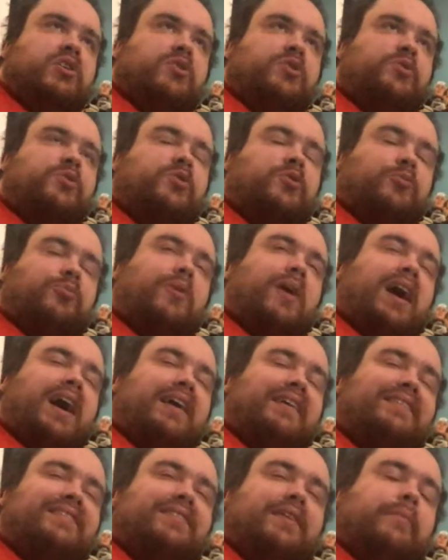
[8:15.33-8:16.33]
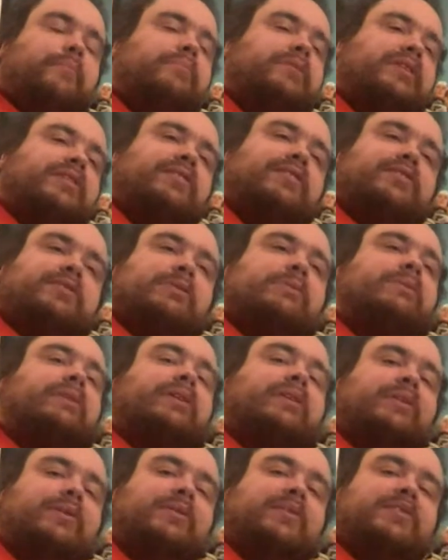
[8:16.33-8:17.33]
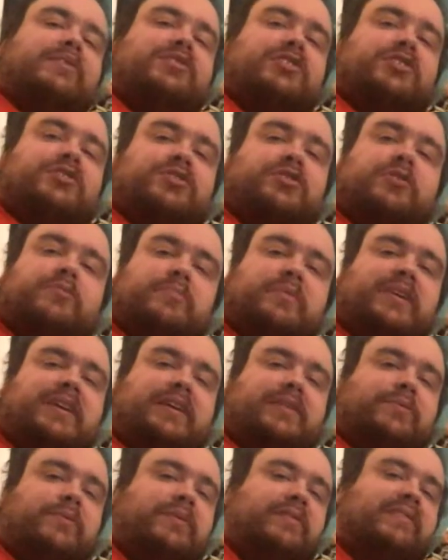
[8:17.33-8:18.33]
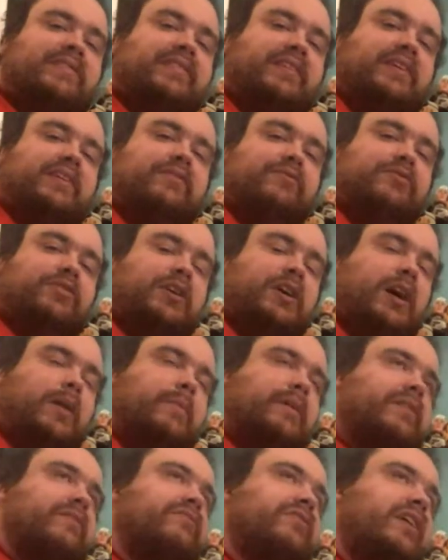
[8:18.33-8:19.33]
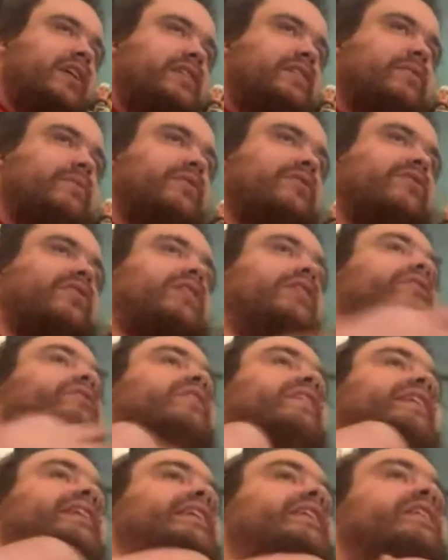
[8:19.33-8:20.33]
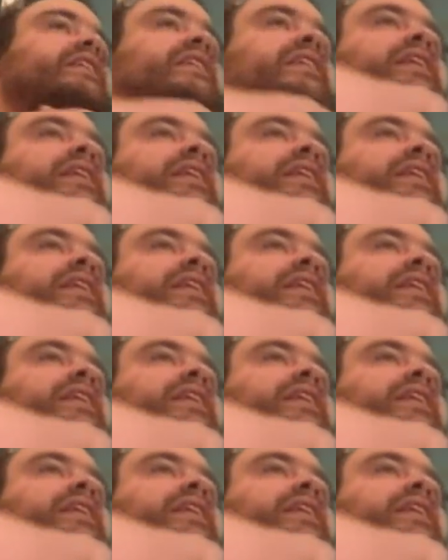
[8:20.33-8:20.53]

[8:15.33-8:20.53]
who cries a beat or two longer than she should be in one scene for comic effect. That was very funny.